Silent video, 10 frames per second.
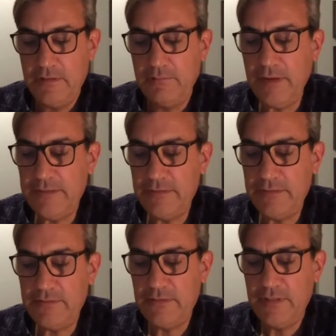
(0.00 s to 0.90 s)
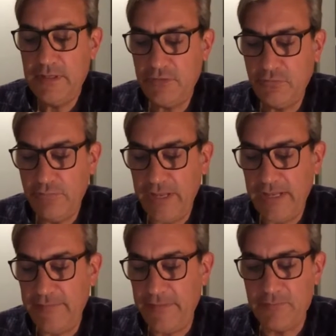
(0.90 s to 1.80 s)
rendered in a
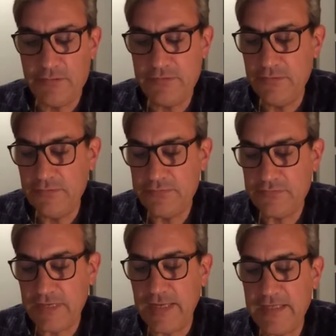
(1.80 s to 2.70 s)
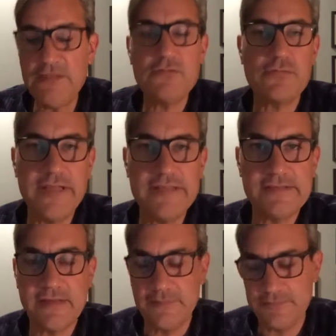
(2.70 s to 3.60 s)
way that reduced any
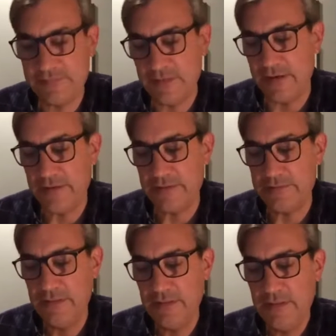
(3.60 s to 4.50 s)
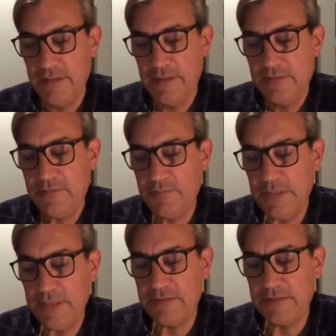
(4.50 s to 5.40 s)
trace of sorrow to
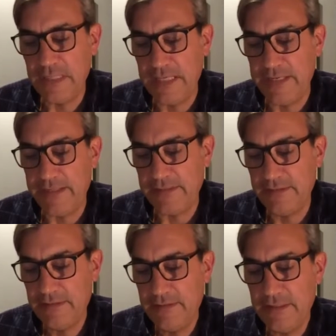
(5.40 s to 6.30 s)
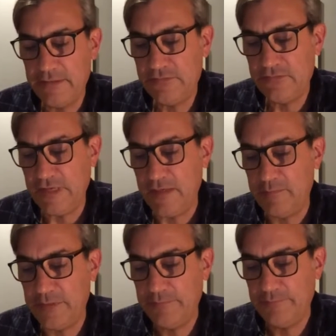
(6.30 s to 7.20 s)
mere line and shape.